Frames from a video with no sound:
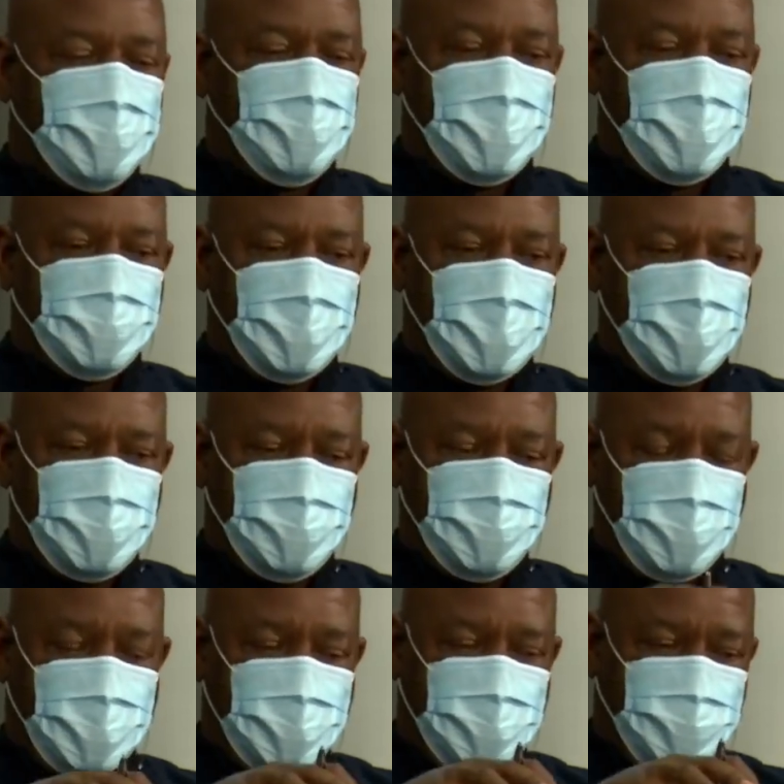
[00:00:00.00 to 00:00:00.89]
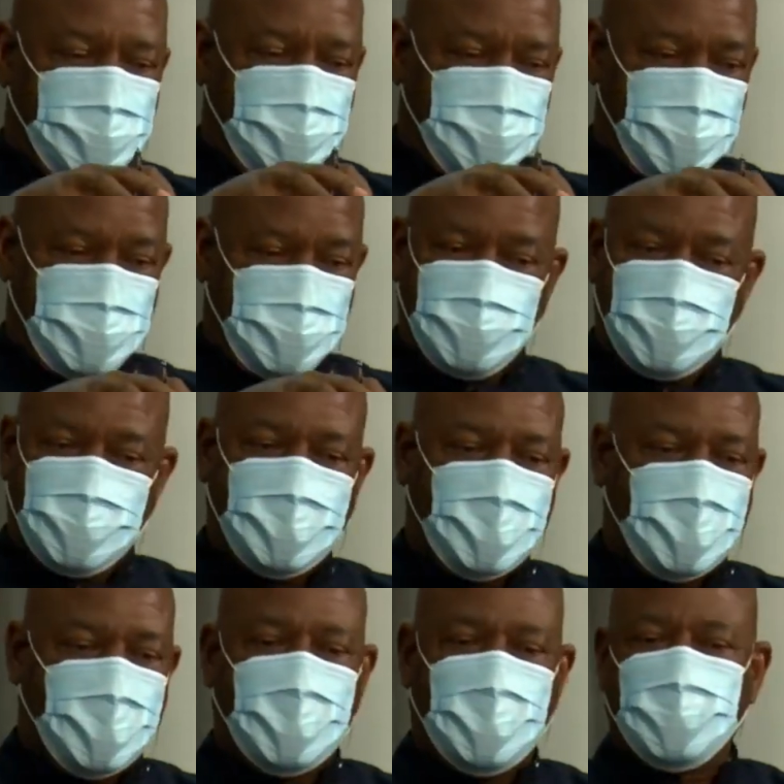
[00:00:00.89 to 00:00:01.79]
being made with, of course,
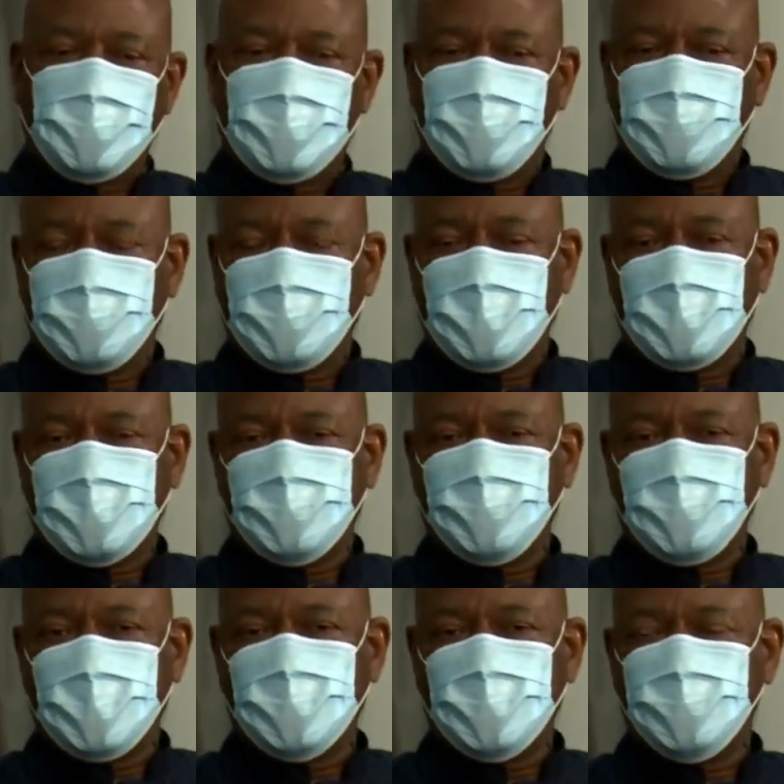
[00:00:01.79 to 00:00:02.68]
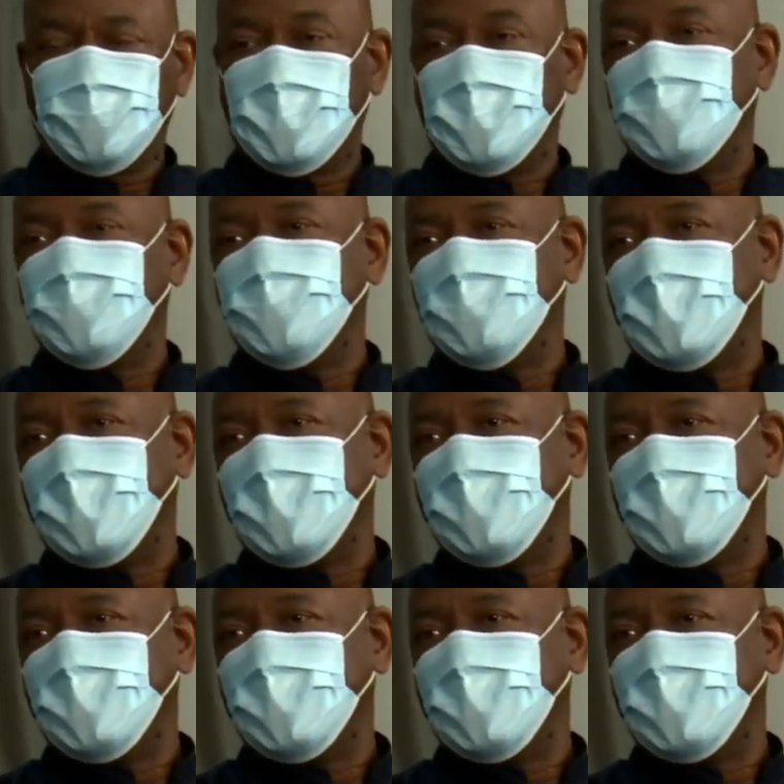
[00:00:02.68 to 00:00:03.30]
the health experts to ensure